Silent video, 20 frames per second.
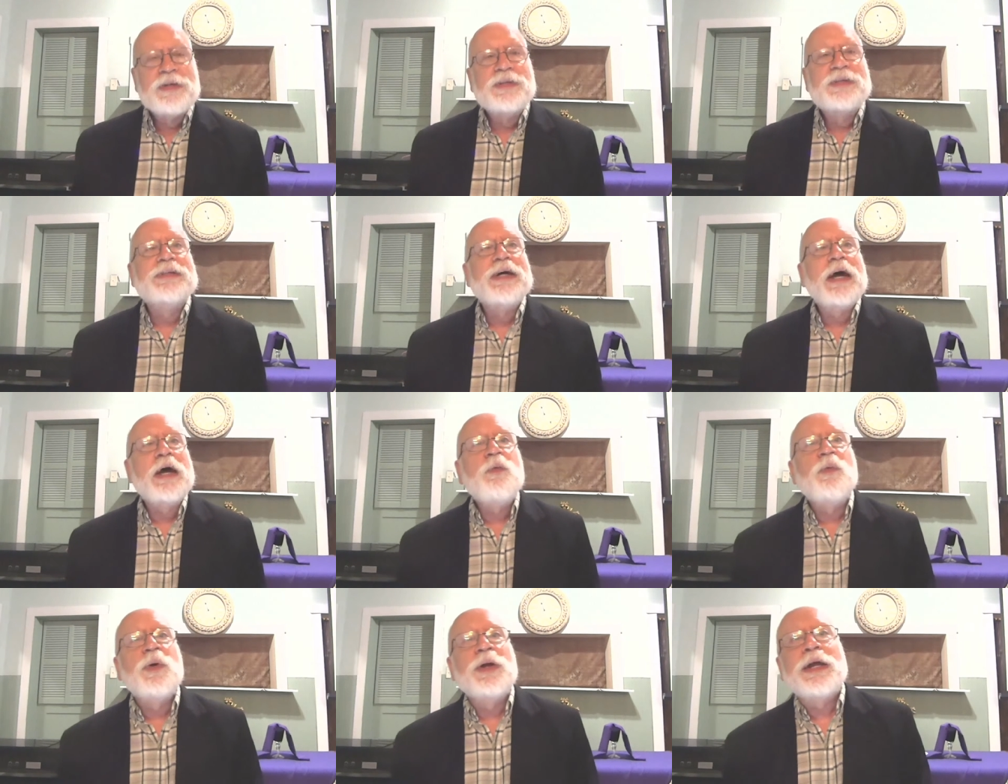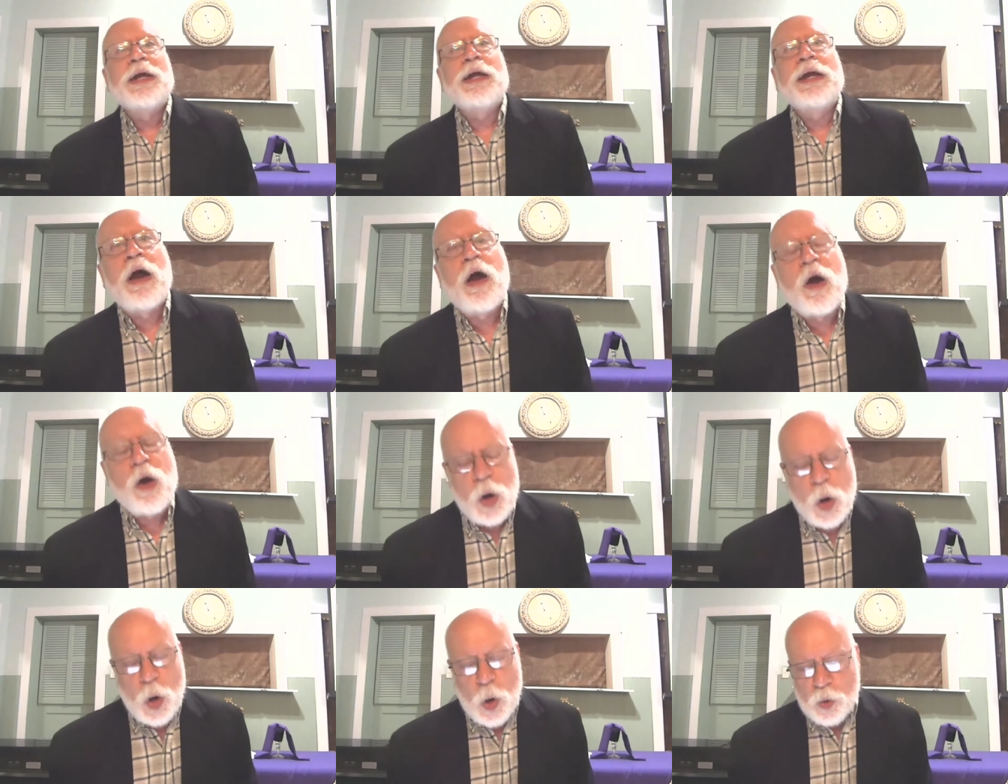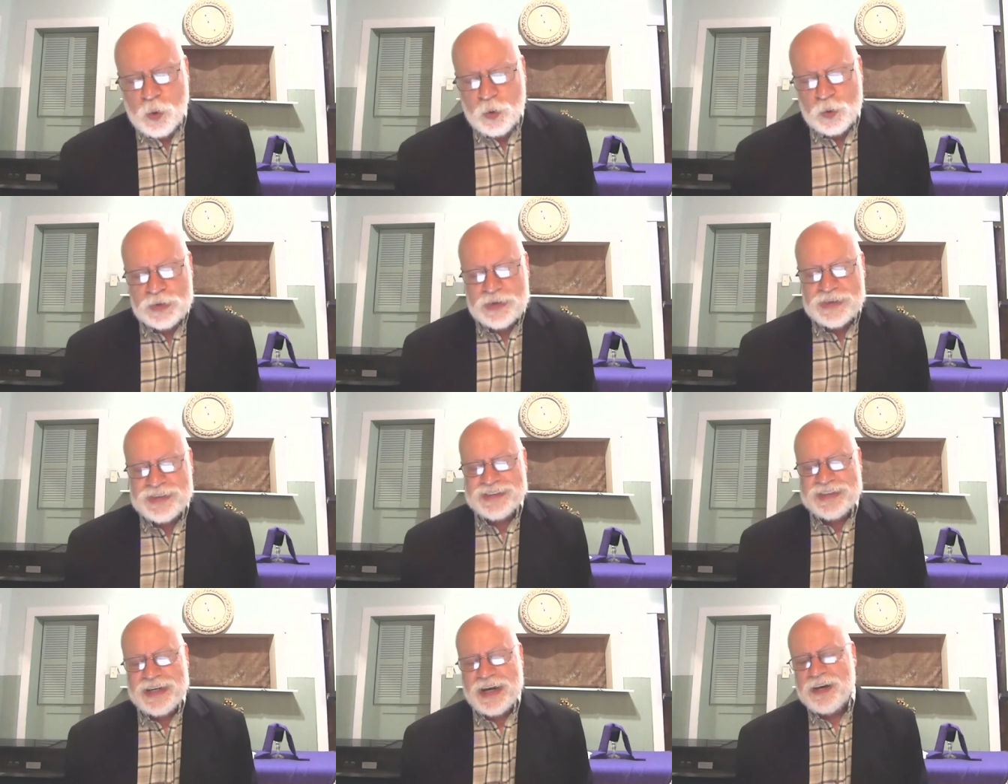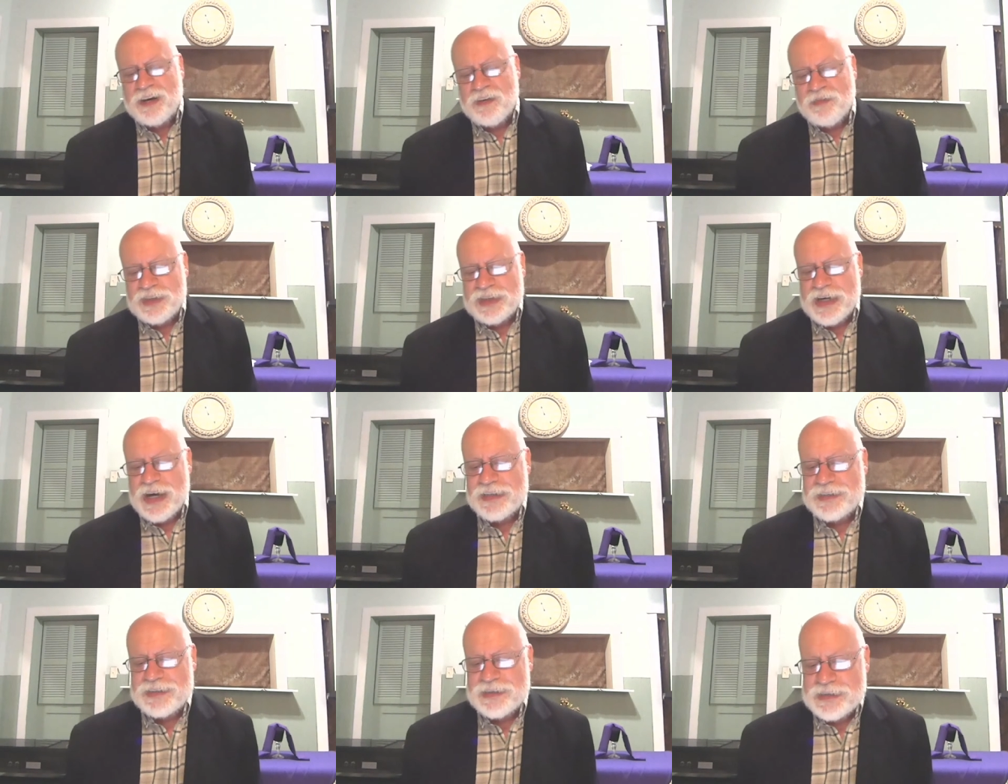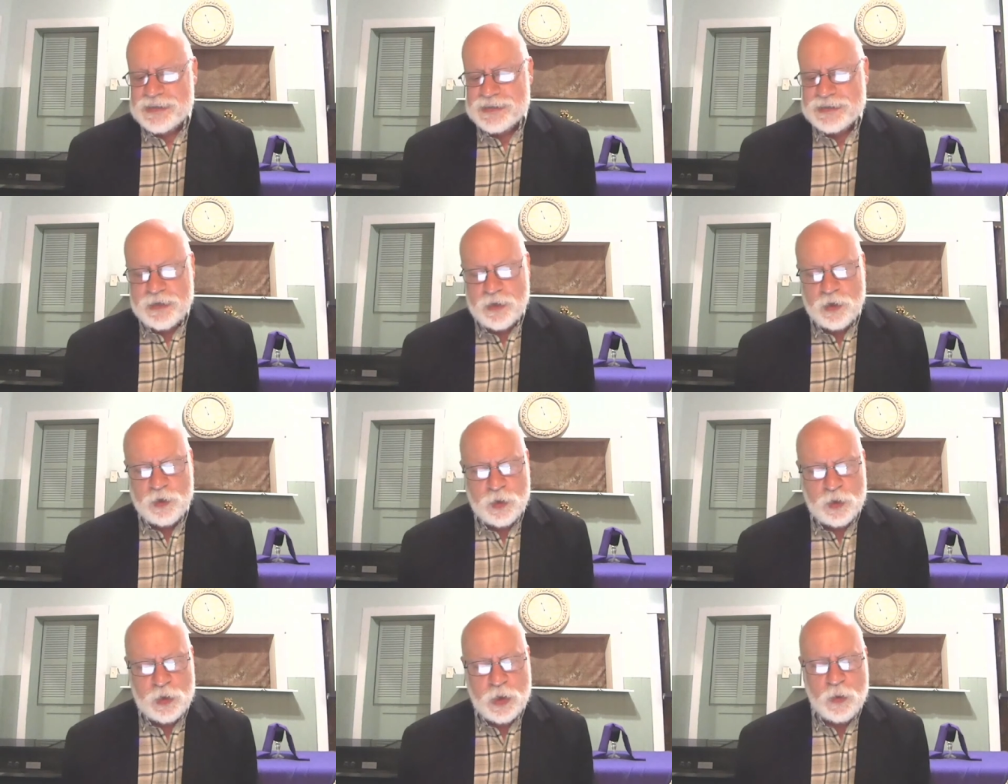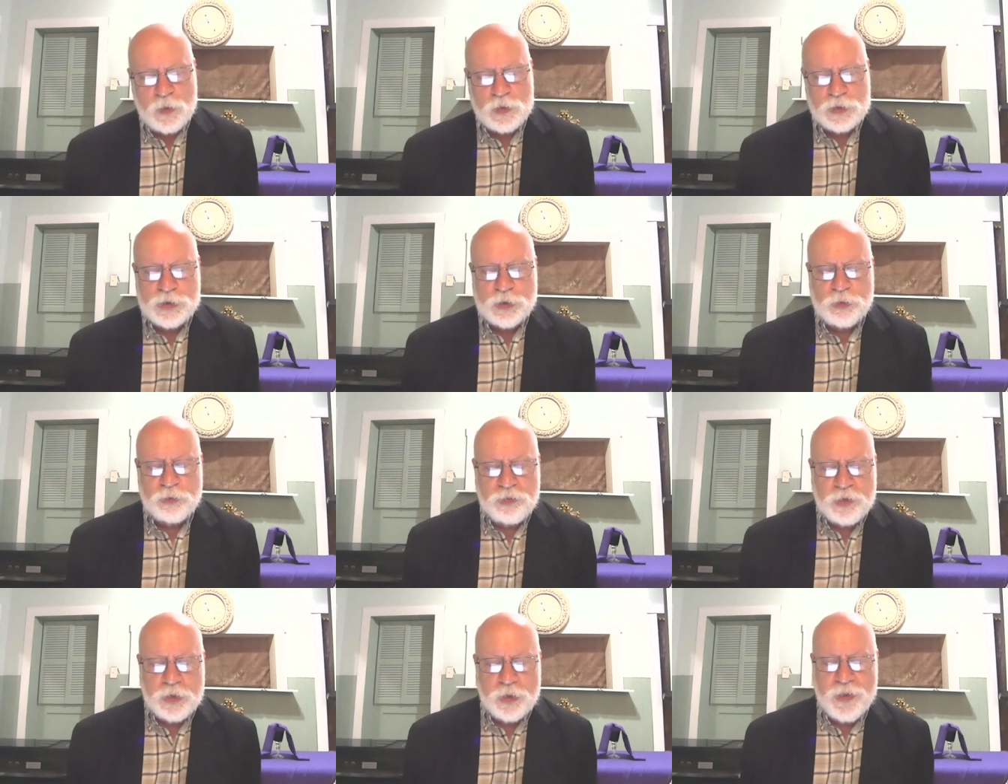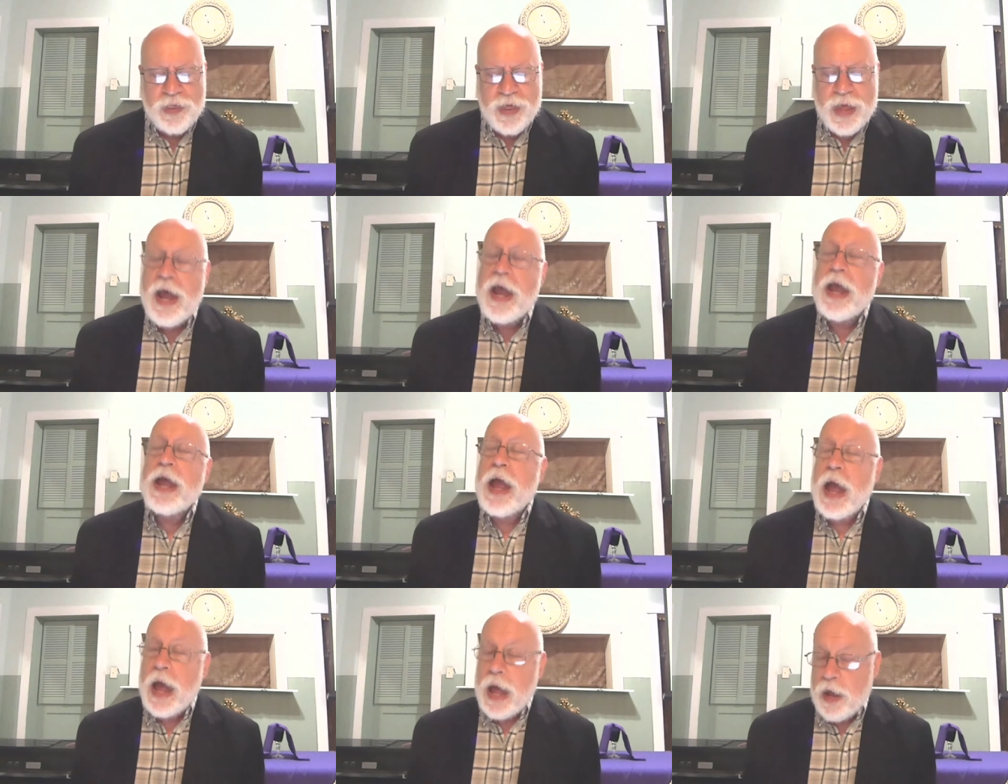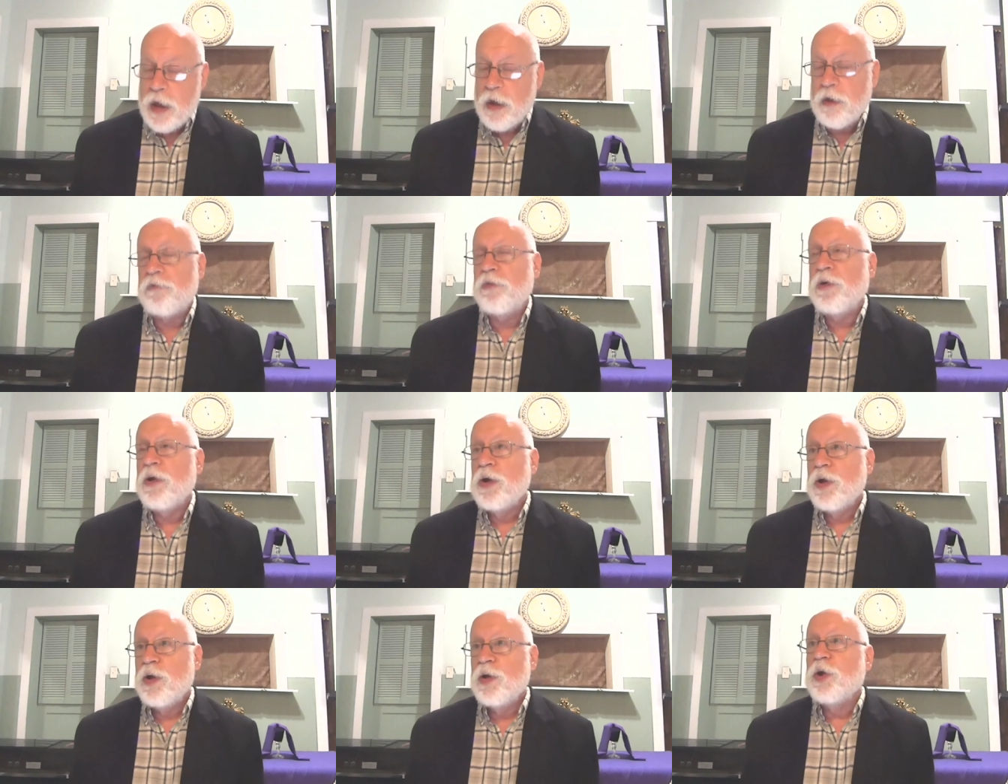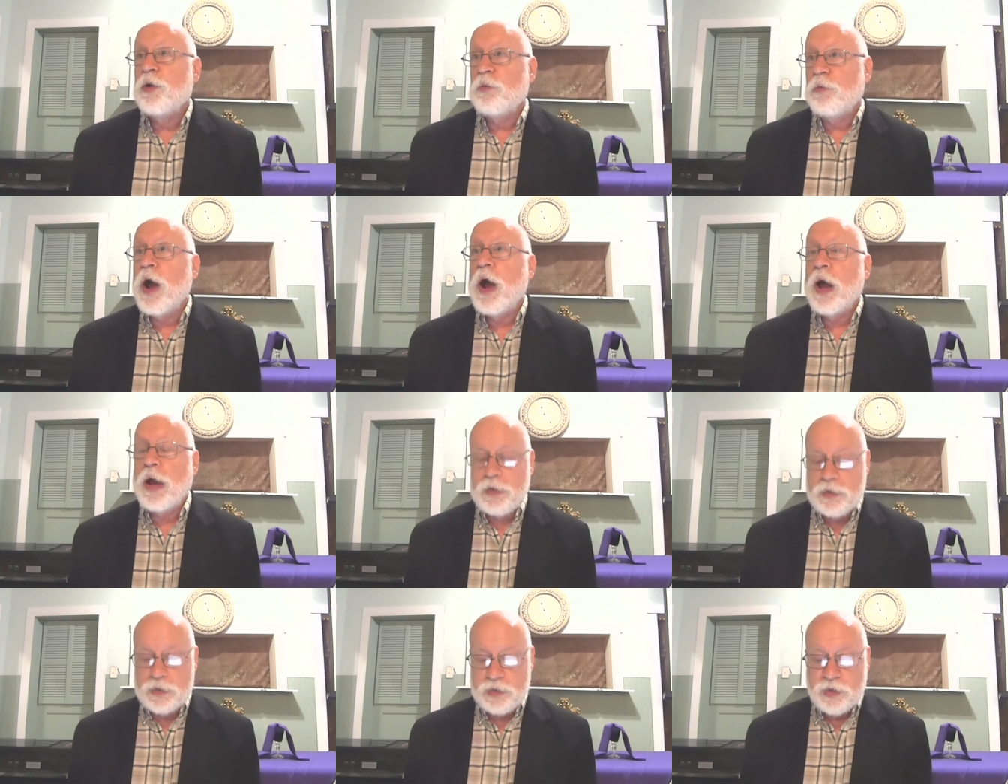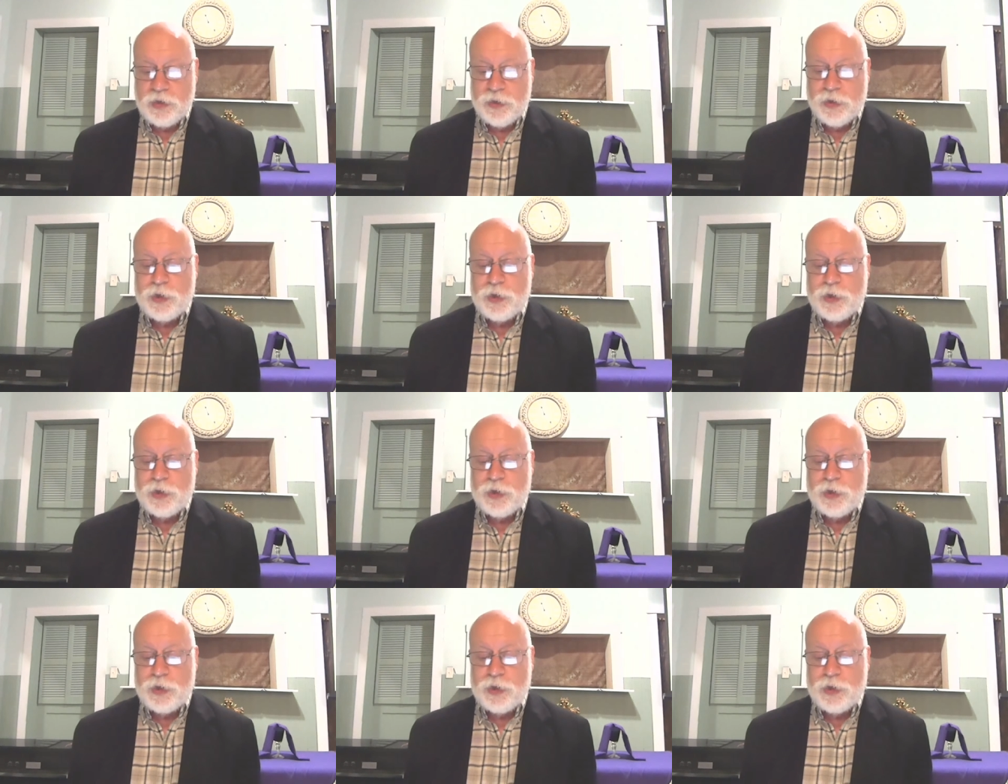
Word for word: Today, within our own state of Texas, there are those who feel they have the right